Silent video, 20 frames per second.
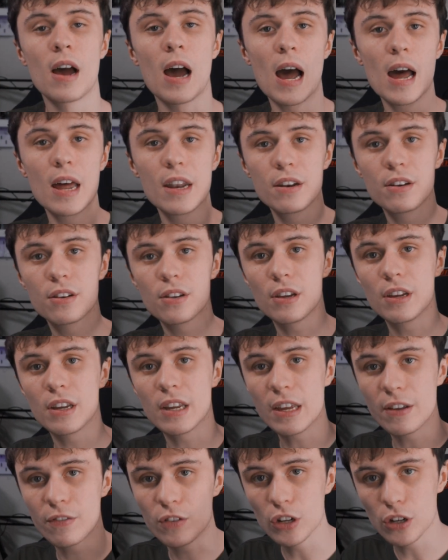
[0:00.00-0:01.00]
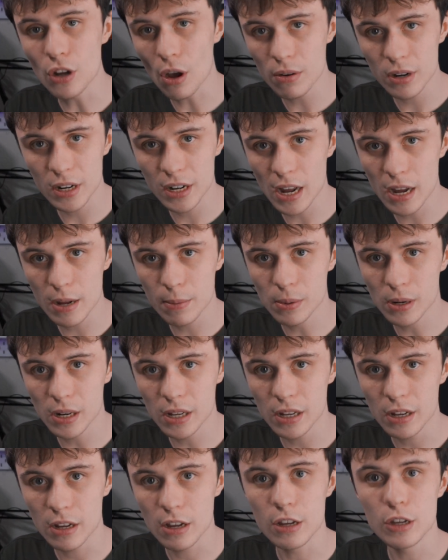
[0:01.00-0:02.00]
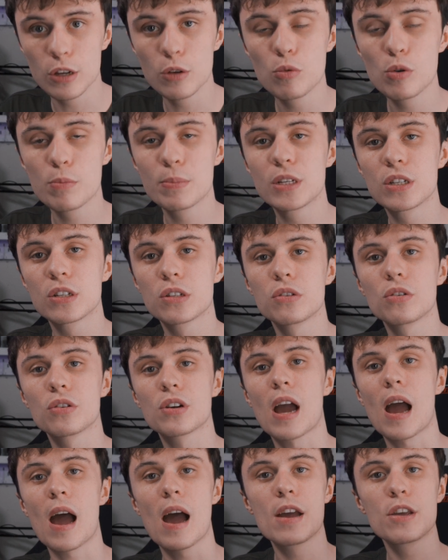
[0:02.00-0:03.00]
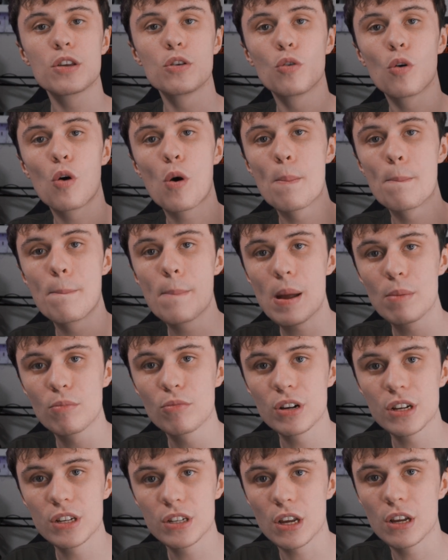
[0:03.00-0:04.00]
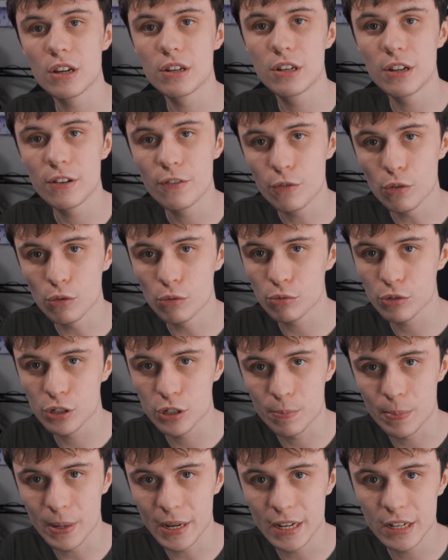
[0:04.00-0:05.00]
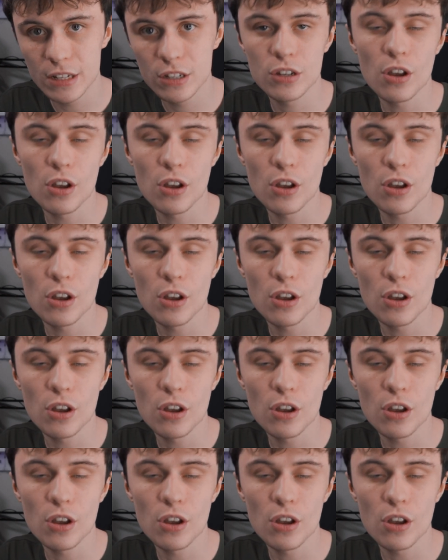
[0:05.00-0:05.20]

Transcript: and if you don't enable it, you will be stuck at your memory's default speed.